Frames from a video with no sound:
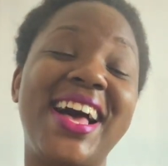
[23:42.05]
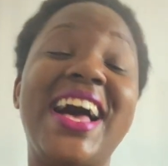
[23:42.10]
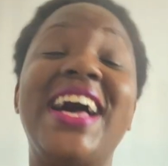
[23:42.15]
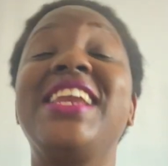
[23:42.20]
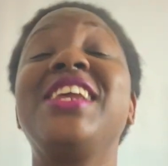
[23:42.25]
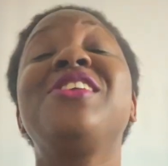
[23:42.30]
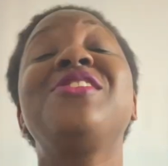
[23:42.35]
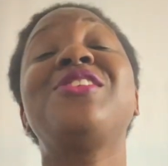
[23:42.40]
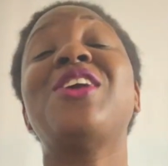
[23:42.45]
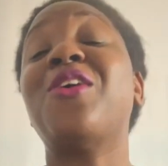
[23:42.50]

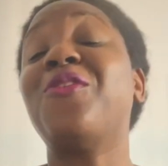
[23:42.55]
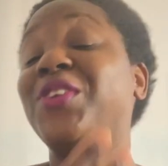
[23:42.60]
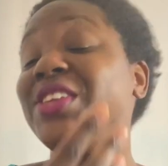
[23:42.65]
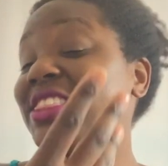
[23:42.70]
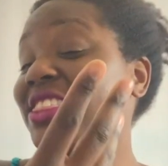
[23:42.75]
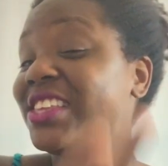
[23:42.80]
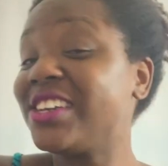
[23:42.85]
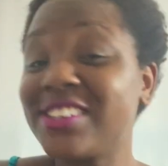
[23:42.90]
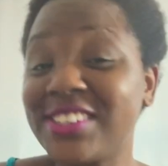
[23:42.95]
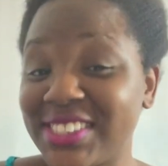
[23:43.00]
I don't know
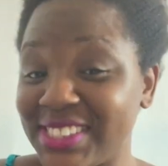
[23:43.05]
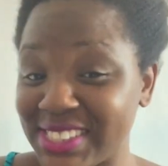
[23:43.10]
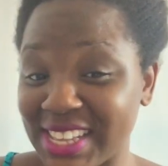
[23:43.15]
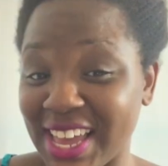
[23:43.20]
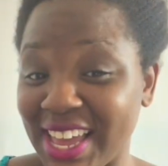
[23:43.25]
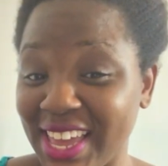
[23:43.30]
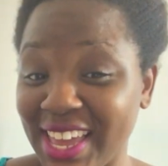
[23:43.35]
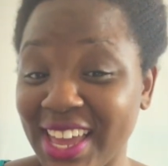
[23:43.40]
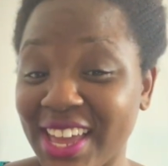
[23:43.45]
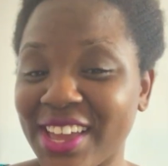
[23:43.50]
what they're
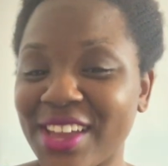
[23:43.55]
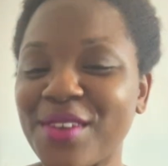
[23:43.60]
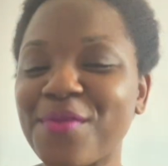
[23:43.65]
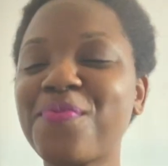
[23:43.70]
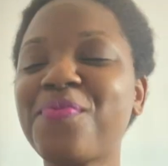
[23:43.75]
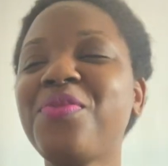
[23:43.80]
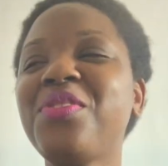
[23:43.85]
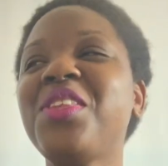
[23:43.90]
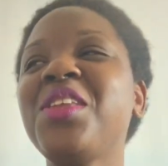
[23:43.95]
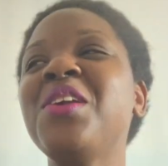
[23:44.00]
saying,
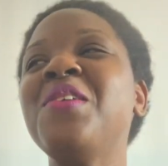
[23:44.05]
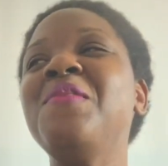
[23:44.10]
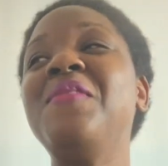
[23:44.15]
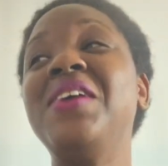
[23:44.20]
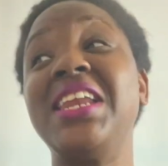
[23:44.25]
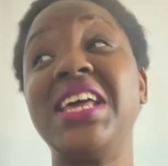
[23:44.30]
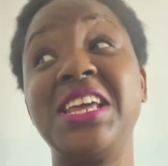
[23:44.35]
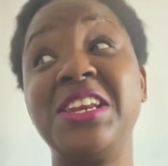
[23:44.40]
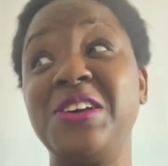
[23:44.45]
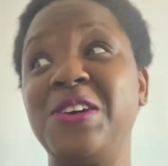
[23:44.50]

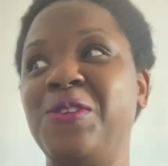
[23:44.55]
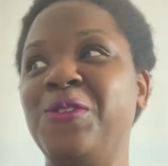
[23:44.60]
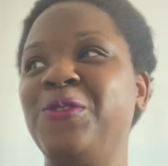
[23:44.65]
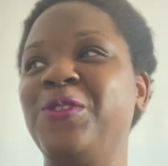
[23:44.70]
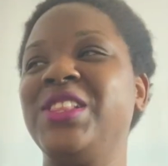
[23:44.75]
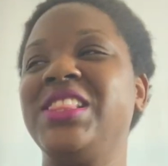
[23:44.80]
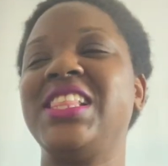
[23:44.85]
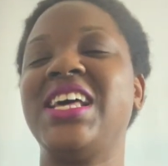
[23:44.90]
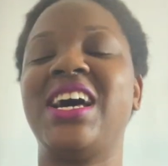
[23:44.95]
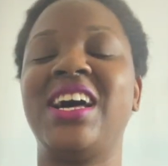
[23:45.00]
but I know
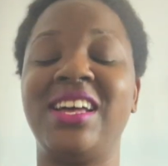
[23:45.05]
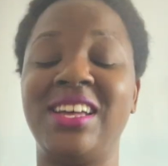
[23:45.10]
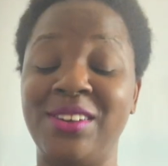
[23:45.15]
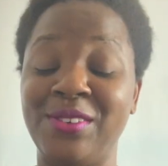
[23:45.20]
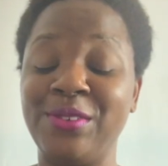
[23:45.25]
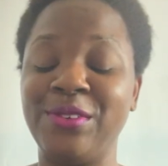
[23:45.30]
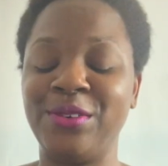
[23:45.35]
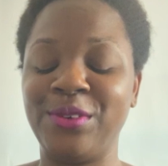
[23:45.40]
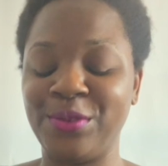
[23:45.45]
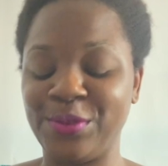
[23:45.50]

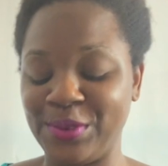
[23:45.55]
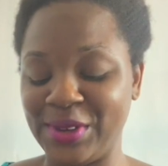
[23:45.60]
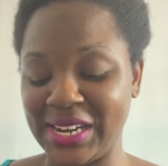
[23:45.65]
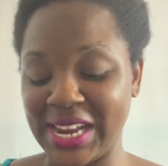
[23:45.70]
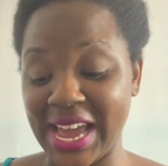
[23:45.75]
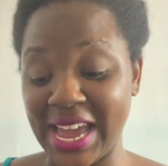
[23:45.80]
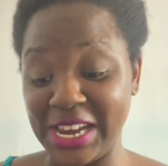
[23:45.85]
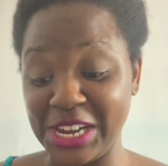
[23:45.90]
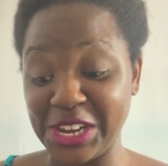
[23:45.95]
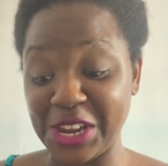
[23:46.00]
what
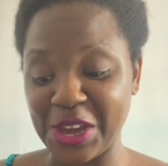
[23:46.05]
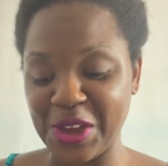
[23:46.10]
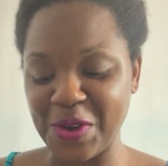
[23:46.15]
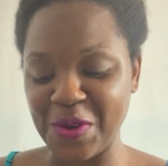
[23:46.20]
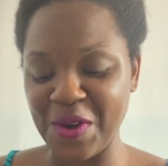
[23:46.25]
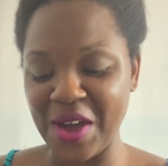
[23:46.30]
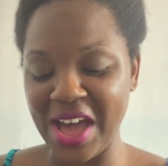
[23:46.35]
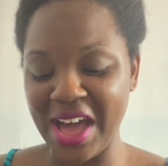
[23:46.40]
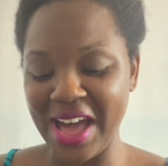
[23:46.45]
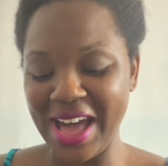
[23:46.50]
I
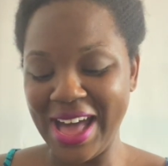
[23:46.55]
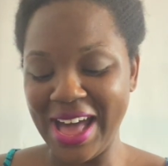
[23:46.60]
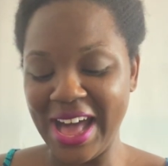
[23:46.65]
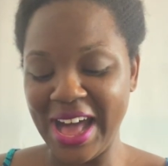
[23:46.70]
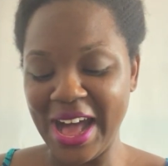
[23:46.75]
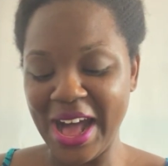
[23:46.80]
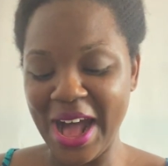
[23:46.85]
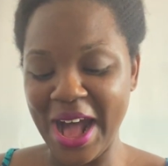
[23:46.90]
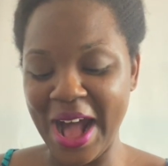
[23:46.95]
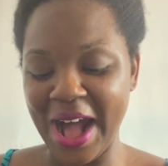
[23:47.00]
know.
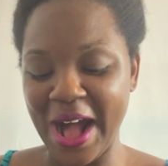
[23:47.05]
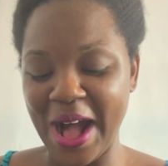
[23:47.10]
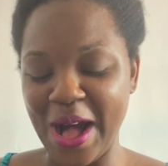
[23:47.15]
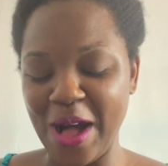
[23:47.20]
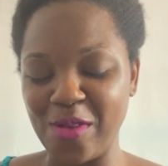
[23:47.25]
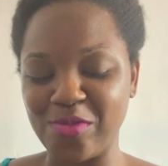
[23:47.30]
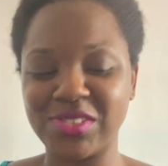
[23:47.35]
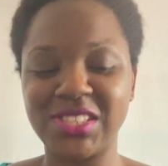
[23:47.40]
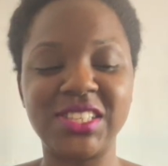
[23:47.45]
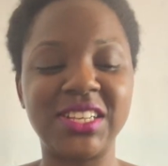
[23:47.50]

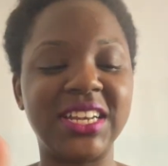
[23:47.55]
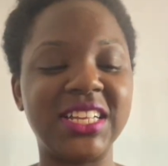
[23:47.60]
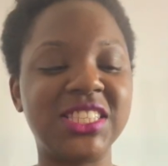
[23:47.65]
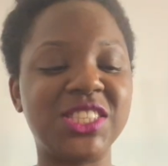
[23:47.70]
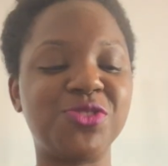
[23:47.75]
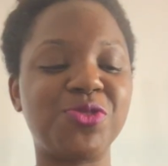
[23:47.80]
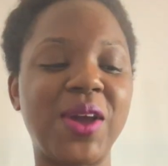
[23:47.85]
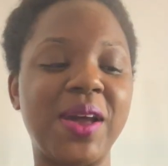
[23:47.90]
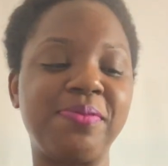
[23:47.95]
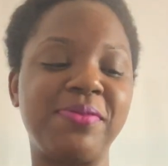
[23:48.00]
So
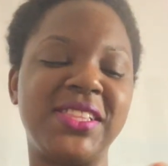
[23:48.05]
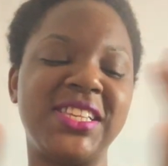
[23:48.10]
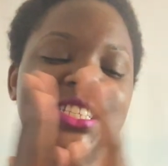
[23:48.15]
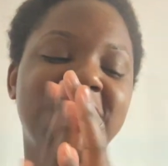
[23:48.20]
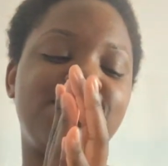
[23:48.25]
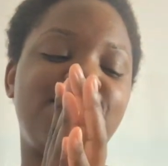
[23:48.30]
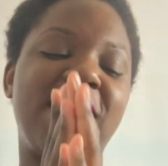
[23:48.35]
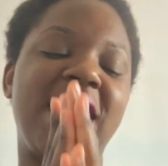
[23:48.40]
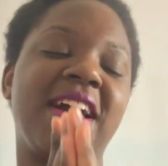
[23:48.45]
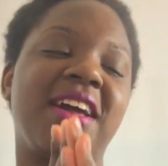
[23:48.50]
let's wrap
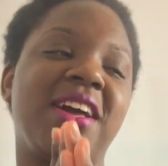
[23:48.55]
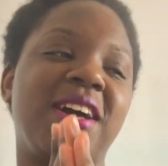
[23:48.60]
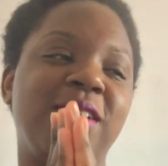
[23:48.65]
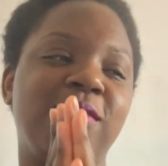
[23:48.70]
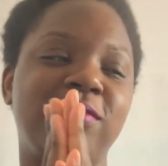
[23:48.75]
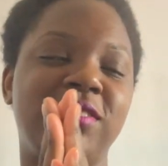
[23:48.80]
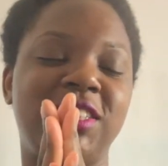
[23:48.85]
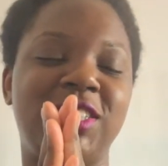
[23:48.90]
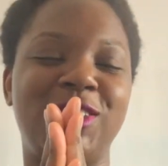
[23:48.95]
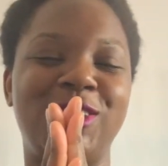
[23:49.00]
this back
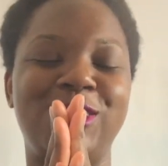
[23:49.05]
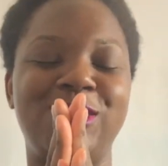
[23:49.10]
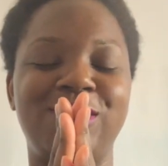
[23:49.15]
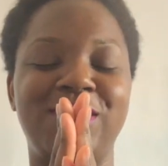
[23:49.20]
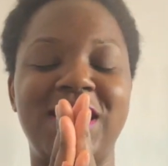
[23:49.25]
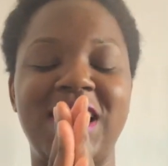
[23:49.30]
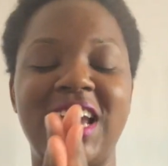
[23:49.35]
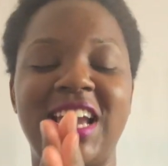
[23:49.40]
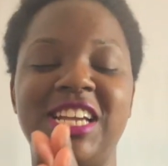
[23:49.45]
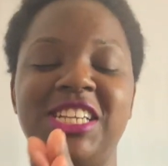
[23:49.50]
up to
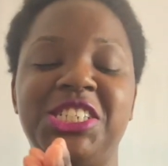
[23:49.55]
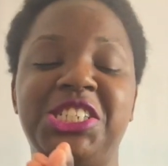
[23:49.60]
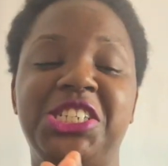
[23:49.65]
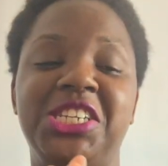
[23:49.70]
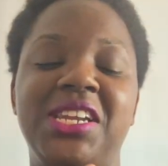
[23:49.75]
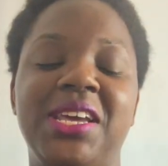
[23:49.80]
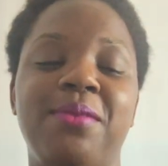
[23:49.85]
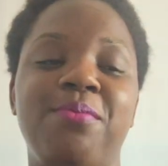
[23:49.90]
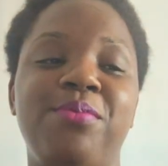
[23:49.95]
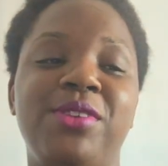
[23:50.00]
the
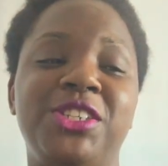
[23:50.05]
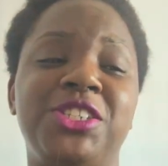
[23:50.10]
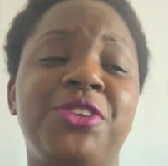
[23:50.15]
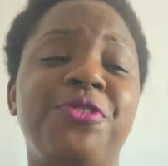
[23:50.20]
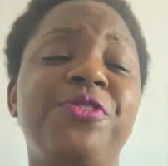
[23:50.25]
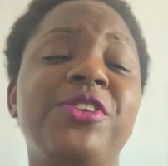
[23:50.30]
H&M picture.